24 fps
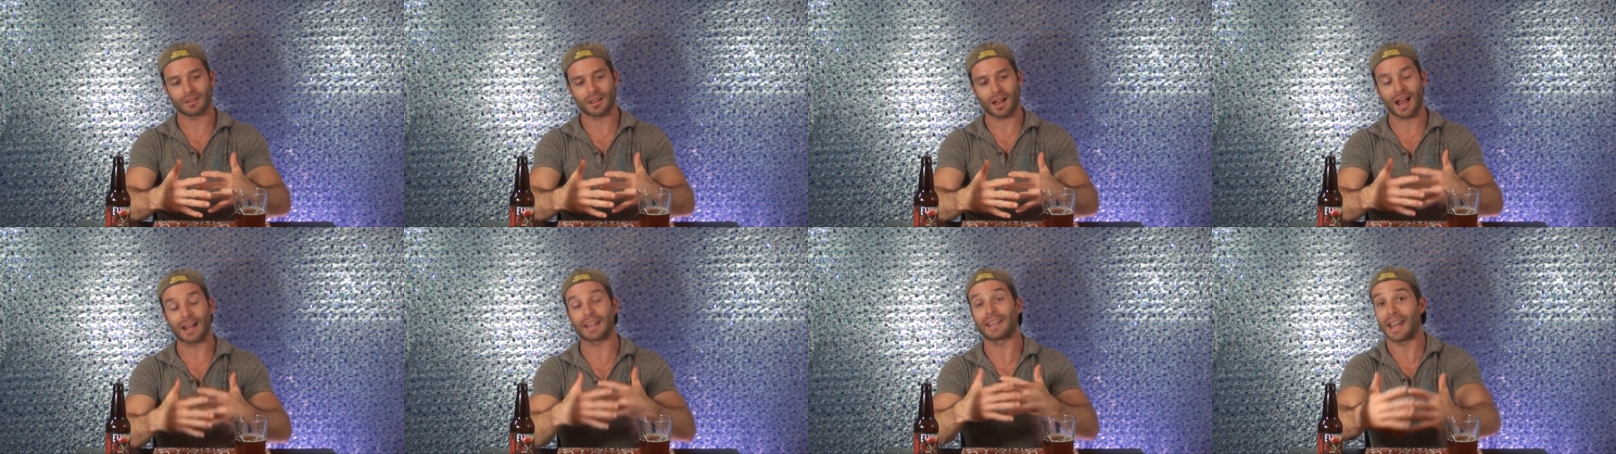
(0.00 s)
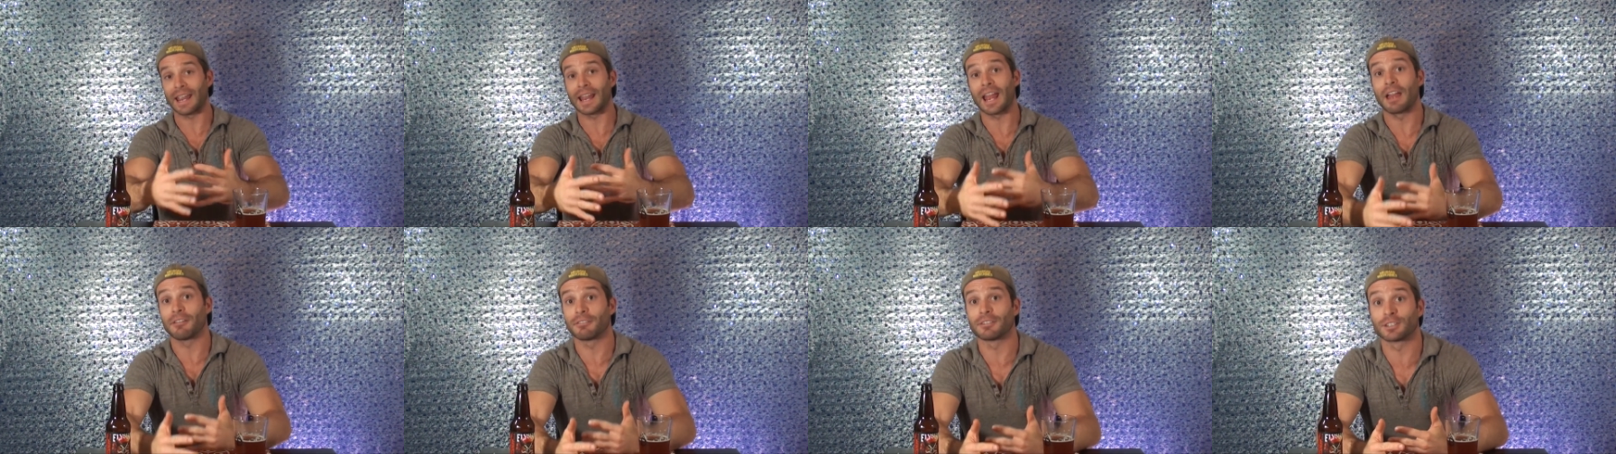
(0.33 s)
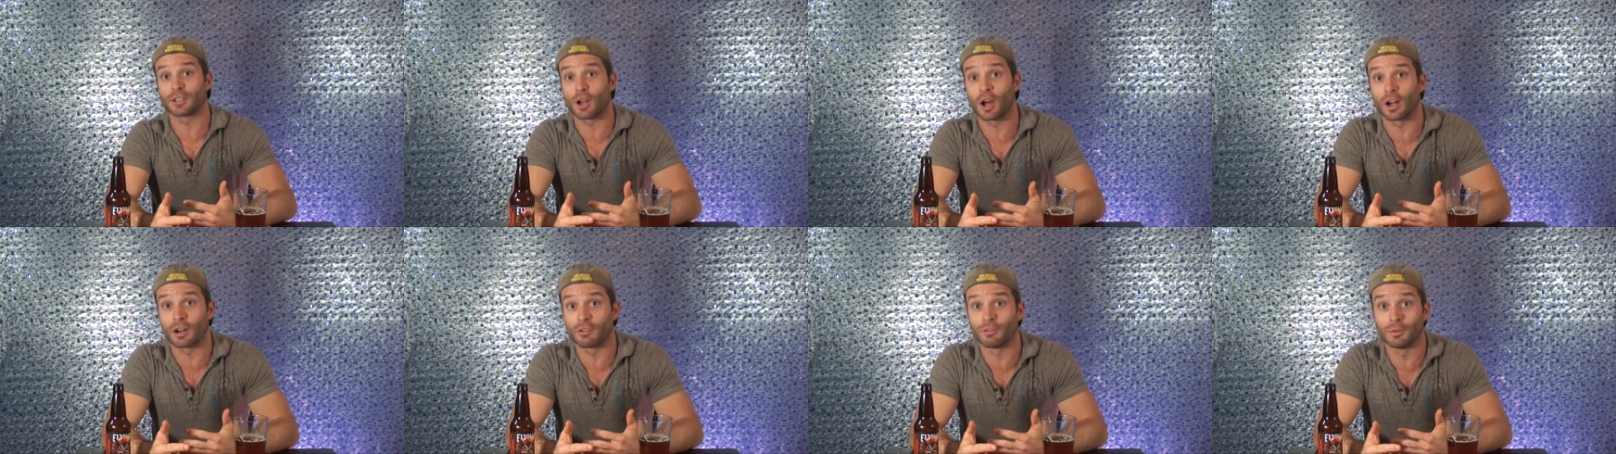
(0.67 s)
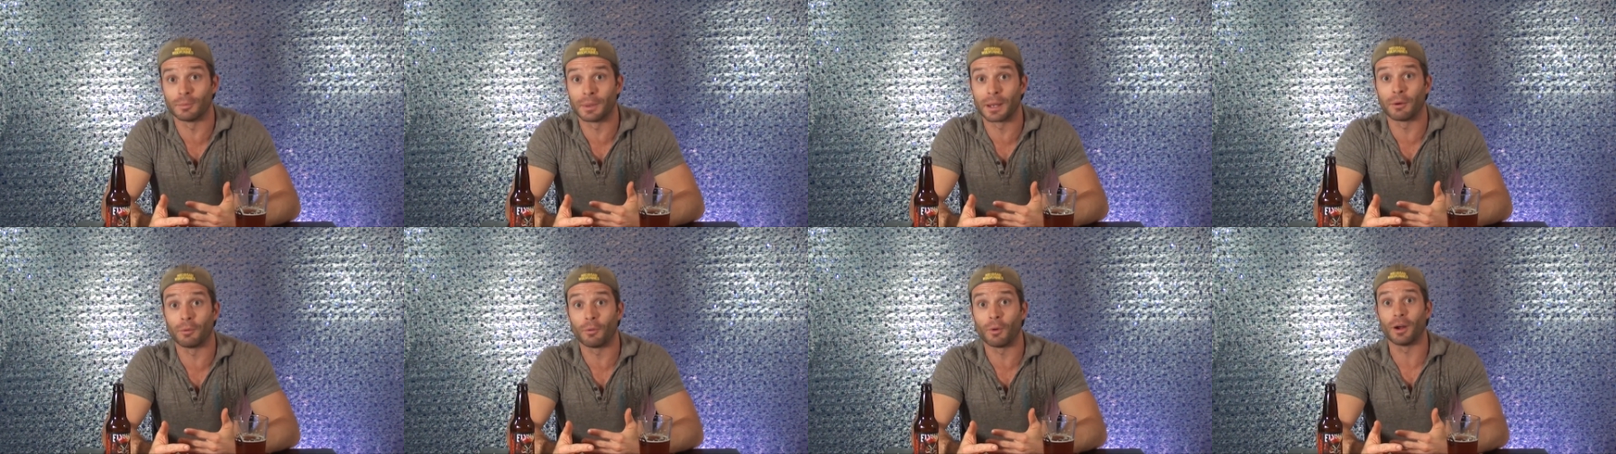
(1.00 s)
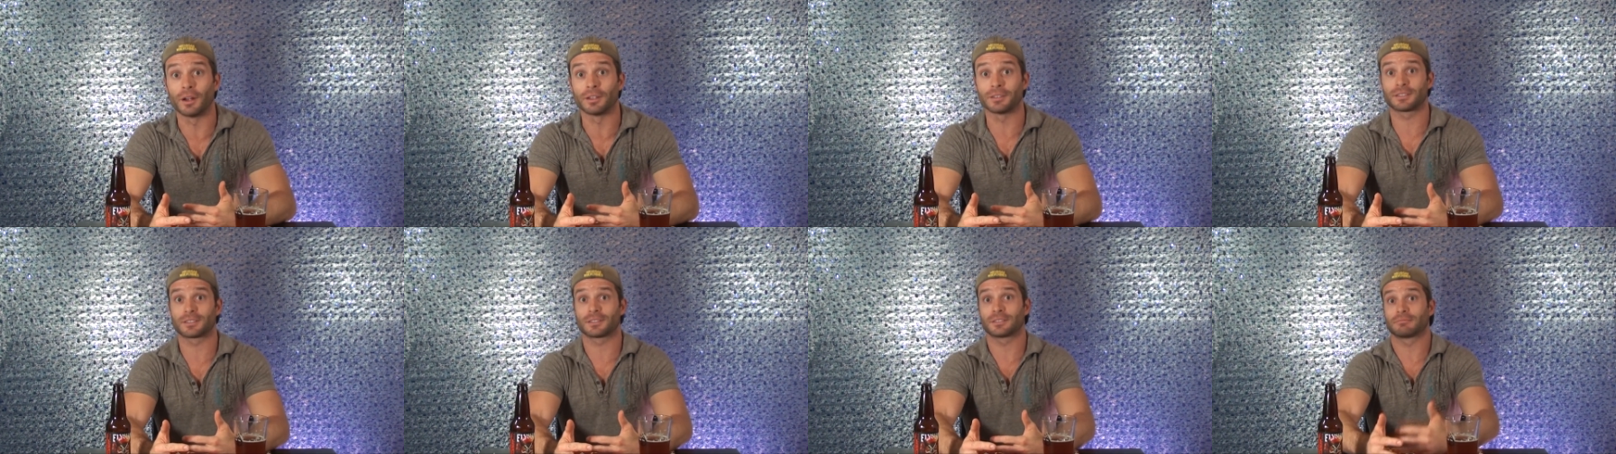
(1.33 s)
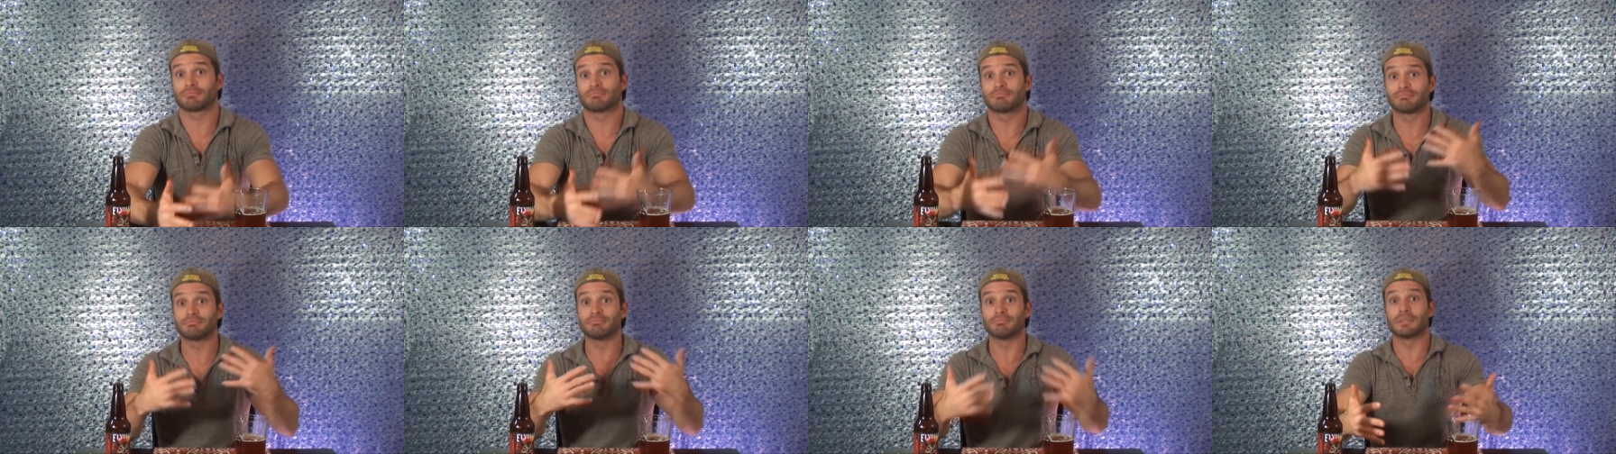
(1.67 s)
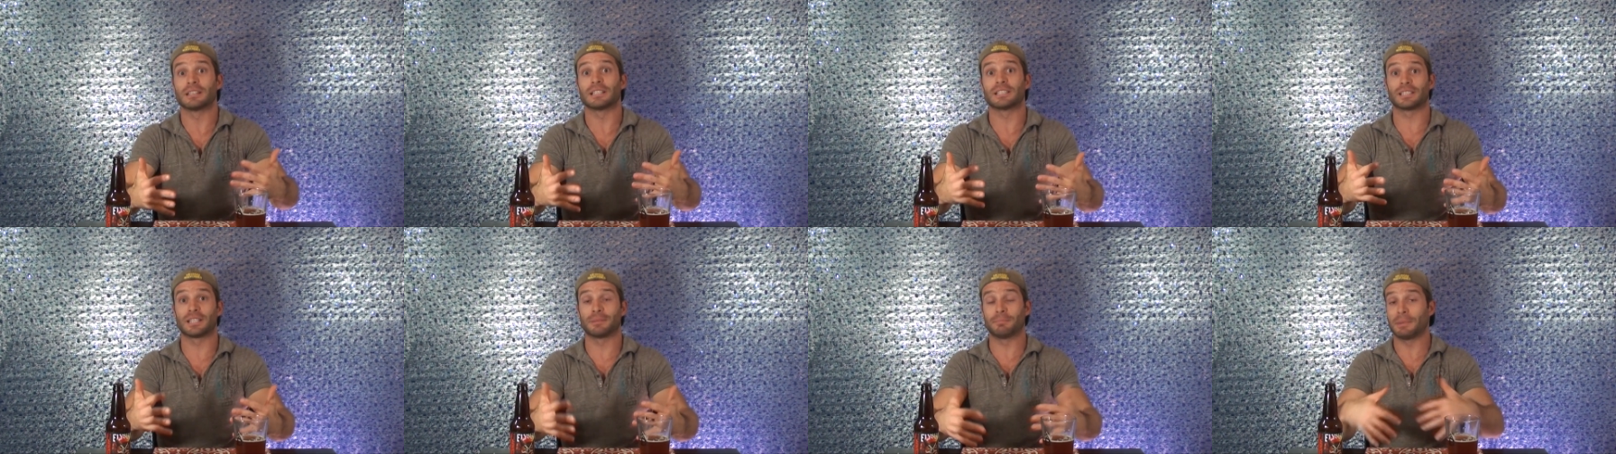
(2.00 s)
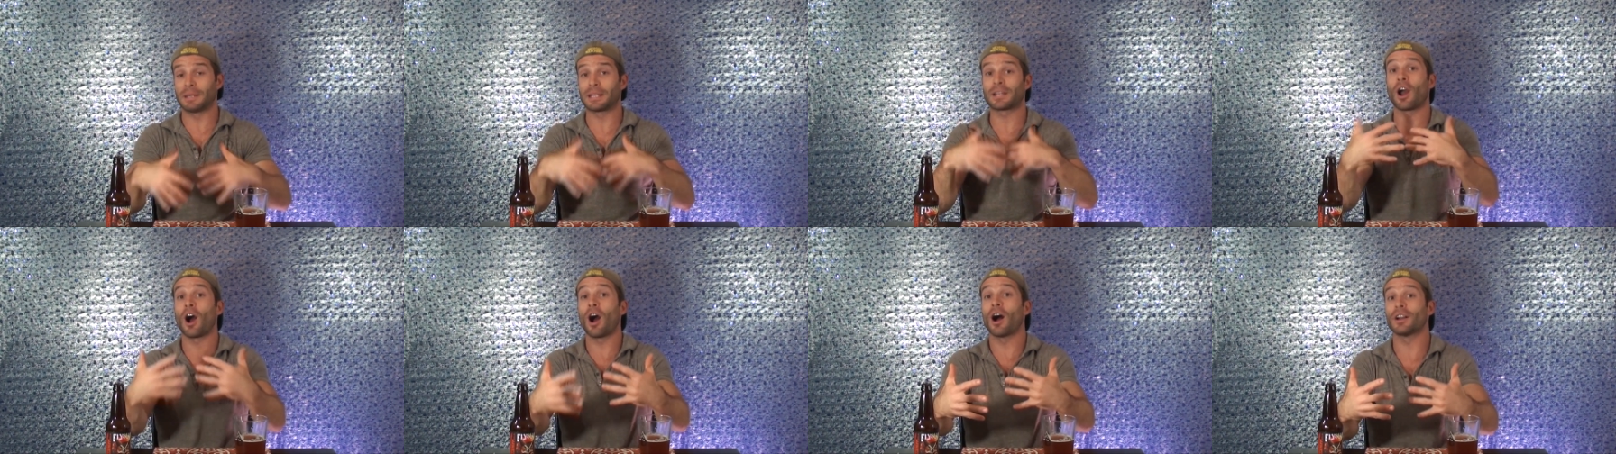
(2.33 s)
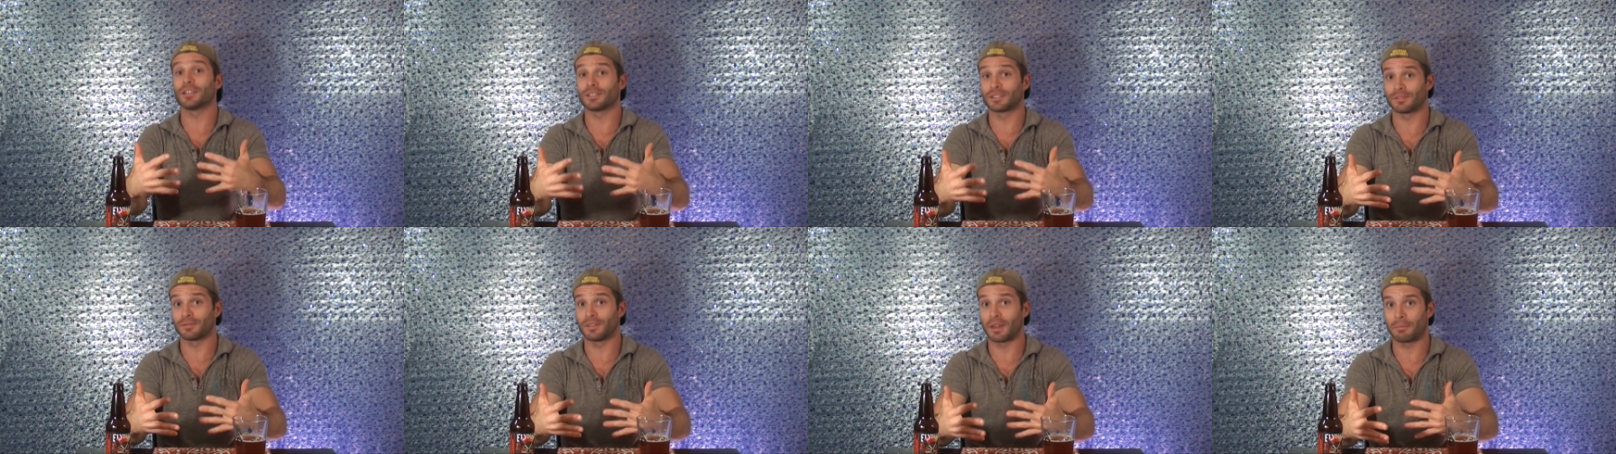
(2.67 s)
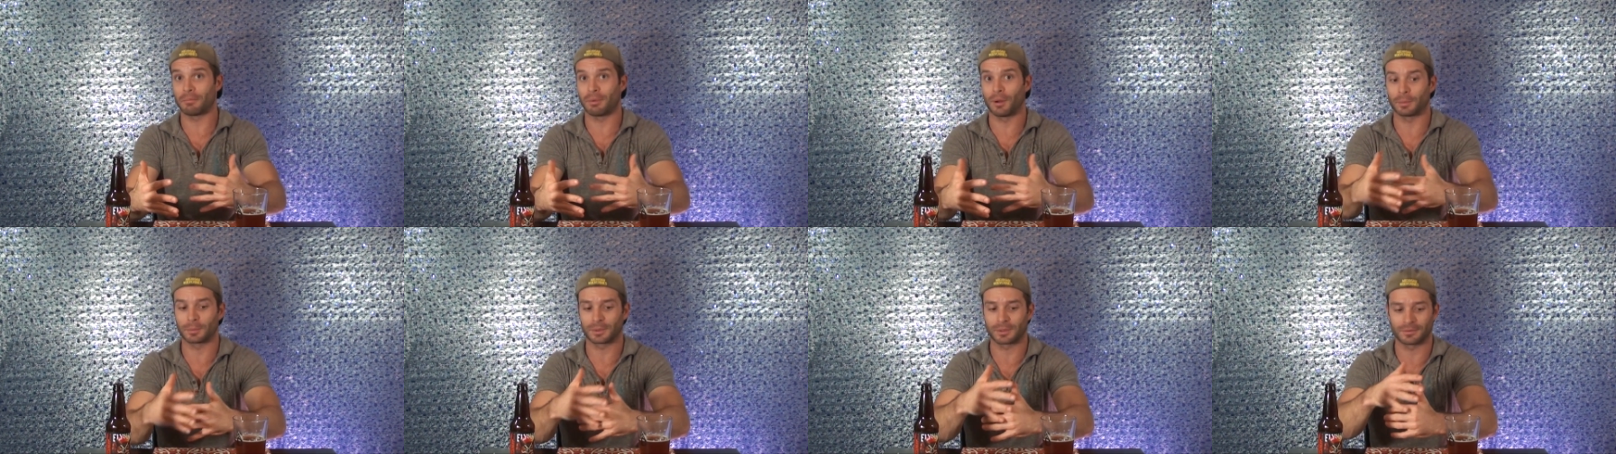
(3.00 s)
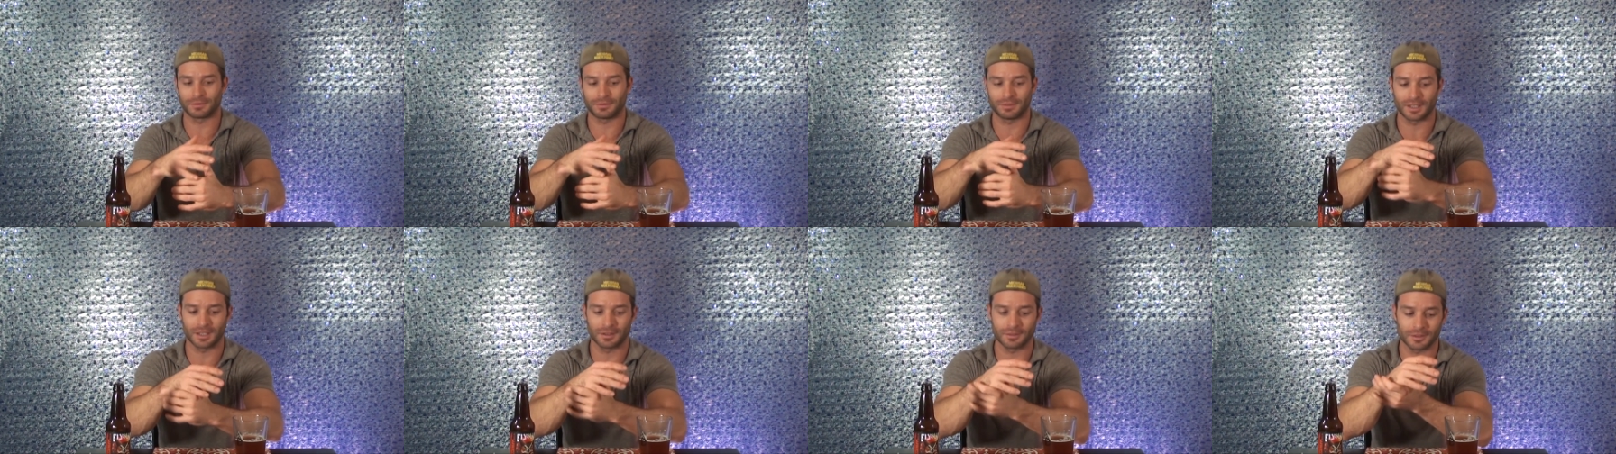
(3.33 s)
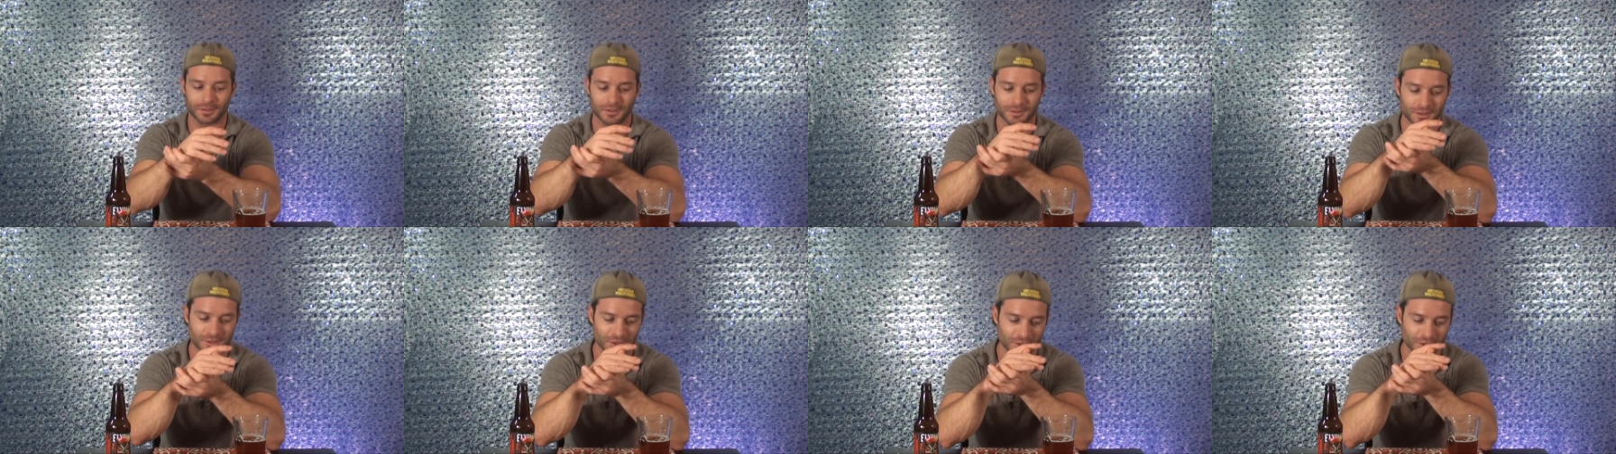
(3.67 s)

I can't have a ton of them at once because of that pumpkin flavor.